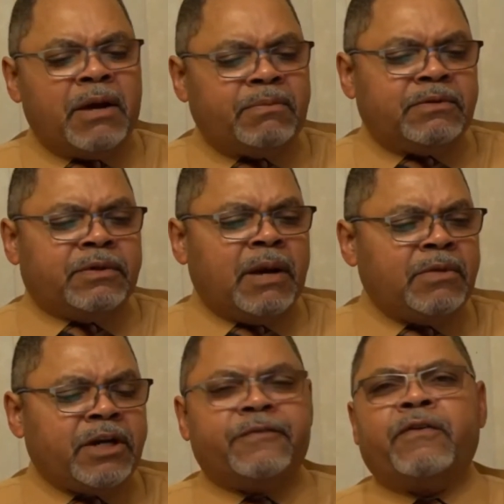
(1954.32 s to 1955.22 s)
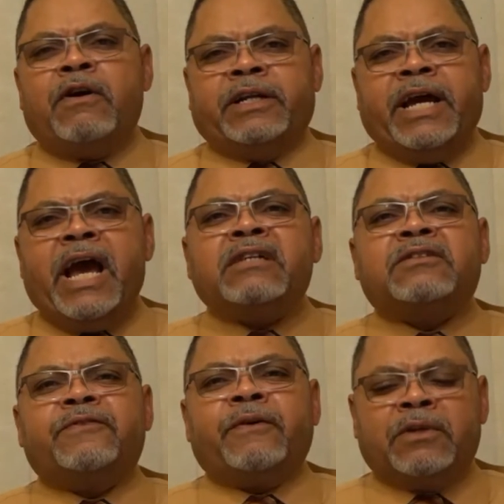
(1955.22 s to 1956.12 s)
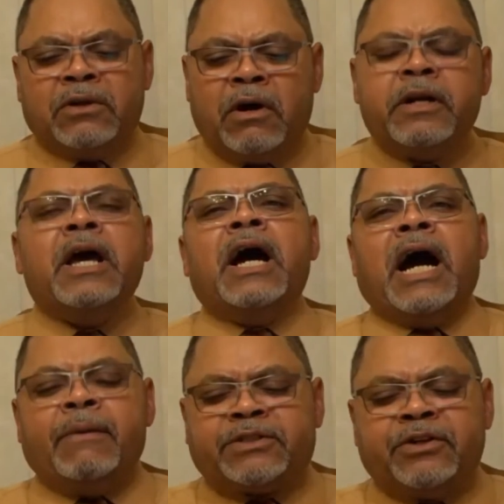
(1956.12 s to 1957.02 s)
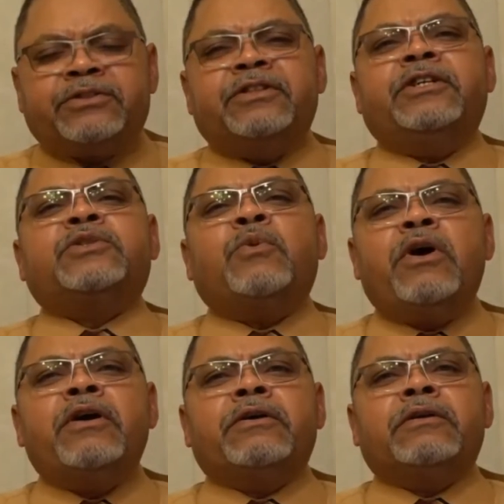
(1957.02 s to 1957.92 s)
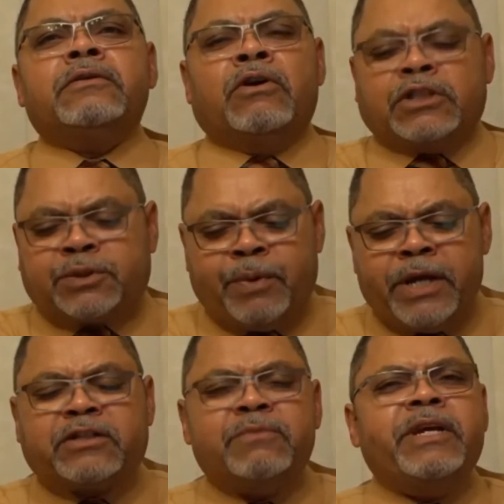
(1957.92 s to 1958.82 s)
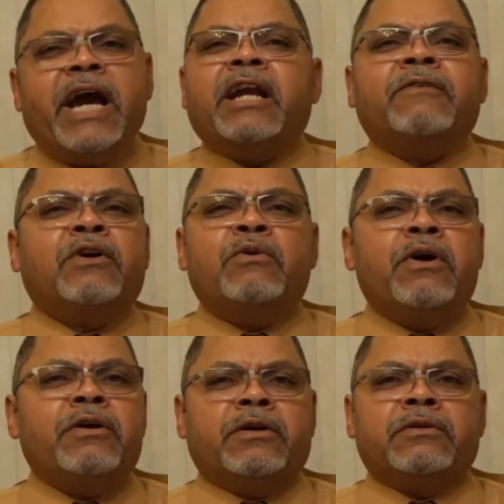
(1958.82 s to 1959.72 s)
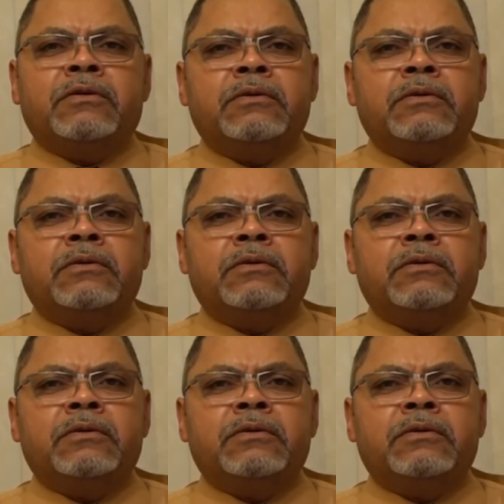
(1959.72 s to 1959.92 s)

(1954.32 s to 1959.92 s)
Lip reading: looking for an answer from the Lord, I'm searching his word. Lord, speak to me out of your word.